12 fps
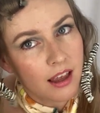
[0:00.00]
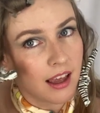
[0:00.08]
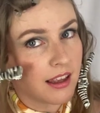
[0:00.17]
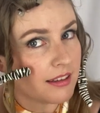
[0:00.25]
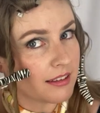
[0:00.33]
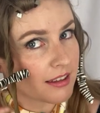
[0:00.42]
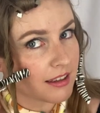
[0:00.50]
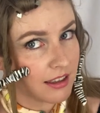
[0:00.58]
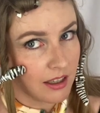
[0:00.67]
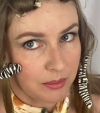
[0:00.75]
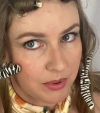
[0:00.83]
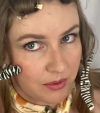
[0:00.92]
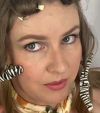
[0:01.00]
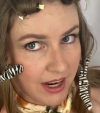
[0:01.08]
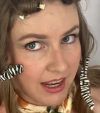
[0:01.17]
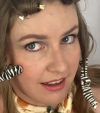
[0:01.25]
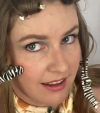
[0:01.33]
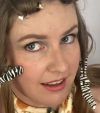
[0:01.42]
And clip.
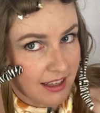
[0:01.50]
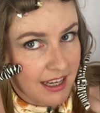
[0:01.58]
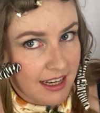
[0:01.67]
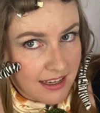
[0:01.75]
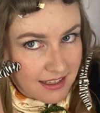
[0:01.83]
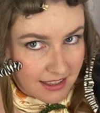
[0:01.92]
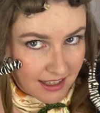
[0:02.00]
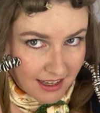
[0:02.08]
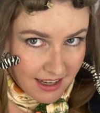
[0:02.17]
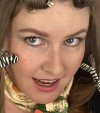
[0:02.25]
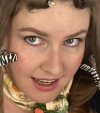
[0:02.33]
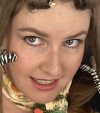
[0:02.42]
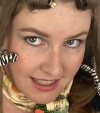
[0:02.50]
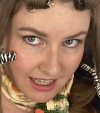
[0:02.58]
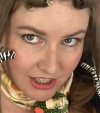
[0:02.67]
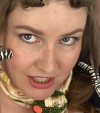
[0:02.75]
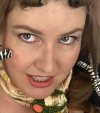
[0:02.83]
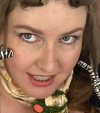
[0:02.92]
Now these
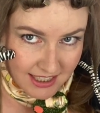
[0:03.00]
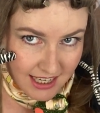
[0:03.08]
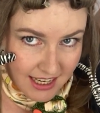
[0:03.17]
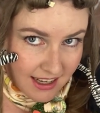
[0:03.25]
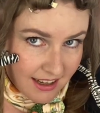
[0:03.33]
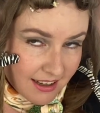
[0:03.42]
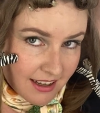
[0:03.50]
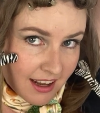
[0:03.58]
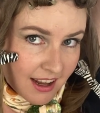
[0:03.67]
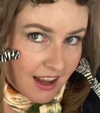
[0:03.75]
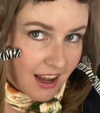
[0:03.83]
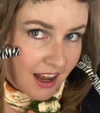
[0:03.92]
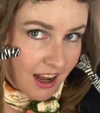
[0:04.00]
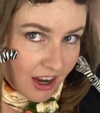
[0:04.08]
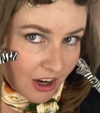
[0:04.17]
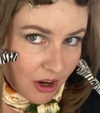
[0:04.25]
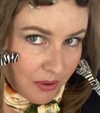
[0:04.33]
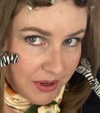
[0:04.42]
sections here are
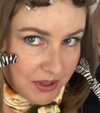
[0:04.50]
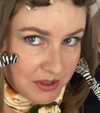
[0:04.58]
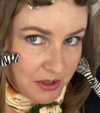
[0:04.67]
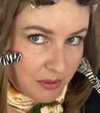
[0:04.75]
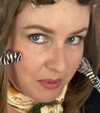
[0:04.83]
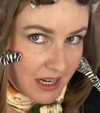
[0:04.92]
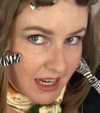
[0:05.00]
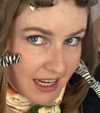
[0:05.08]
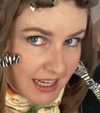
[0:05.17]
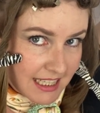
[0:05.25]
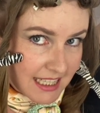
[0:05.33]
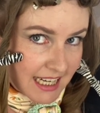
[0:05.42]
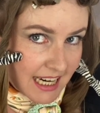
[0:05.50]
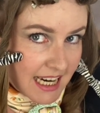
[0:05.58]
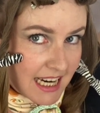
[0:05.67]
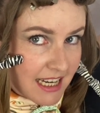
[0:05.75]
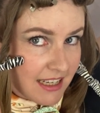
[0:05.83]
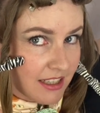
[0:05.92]
going to be
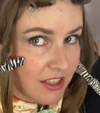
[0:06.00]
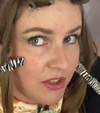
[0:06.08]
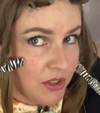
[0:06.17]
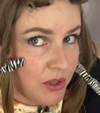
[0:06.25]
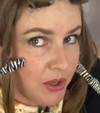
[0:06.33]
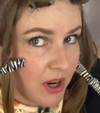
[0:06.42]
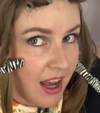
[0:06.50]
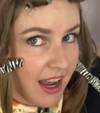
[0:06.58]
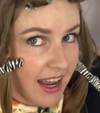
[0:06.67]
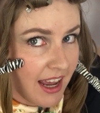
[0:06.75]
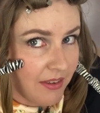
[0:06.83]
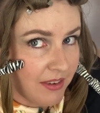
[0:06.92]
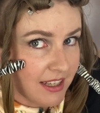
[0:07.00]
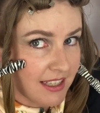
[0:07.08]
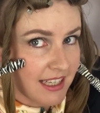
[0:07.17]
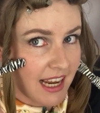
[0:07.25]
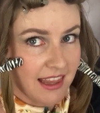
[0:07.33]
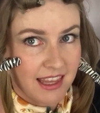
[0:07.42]
teased to high
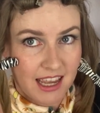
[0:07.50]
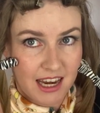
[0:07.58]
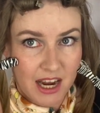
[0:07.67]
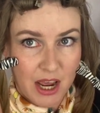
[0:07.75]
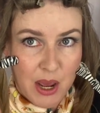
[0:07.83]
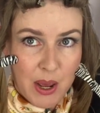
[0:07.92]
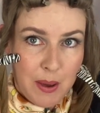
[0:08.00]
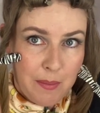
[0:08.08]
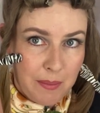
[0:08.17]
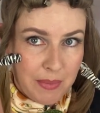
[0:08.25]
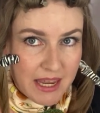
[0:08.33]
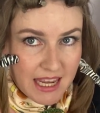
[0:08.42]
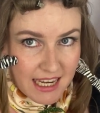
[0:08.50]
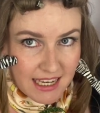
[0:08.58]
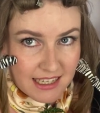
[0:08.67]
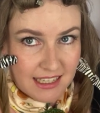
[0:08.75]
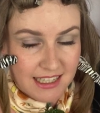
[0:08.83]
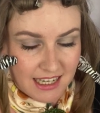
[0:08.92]
heavens and then
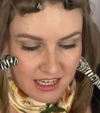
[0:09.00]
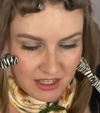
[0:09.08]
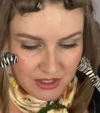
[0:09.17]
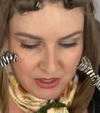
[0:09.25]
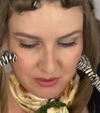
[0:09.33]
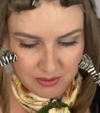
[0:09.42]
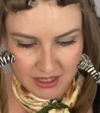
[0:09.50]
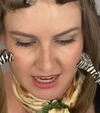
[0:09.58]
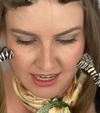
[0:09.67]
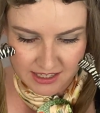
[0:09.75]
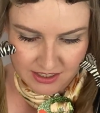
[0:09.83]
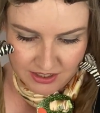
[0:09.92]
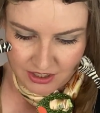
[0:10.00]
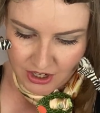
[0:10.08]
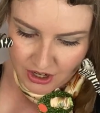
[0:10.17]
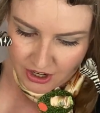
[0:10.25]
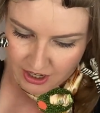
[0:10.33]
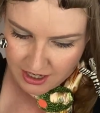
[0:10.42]
pinned into place.
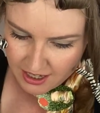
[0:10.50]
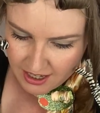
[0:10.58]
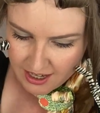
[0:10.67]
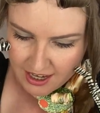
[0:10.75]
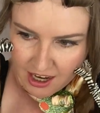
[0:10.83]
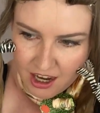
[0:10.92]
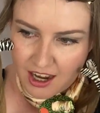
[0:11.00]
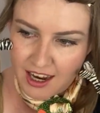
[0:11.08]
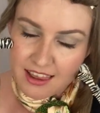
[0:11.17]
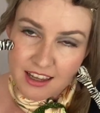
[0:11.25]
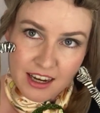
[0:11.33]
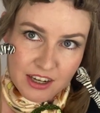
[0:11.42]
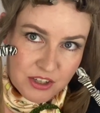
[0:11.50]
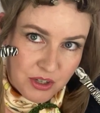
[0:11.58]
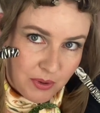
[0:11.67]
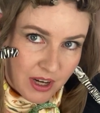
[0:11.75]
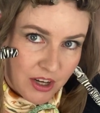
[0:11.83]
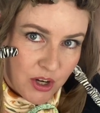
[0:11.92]
So I like to,
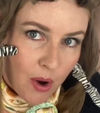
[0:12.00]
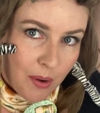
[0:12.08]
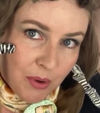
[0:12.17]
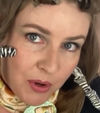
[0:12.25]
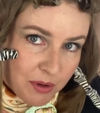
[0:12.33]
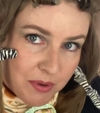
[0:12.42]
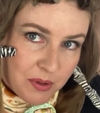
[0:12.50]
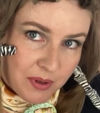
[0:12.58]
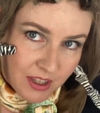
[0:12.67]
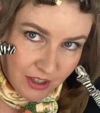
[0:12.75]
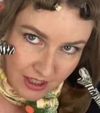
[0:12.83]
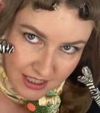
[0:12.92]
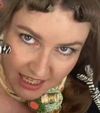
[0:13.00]
when I know I'm going to be doing a lot of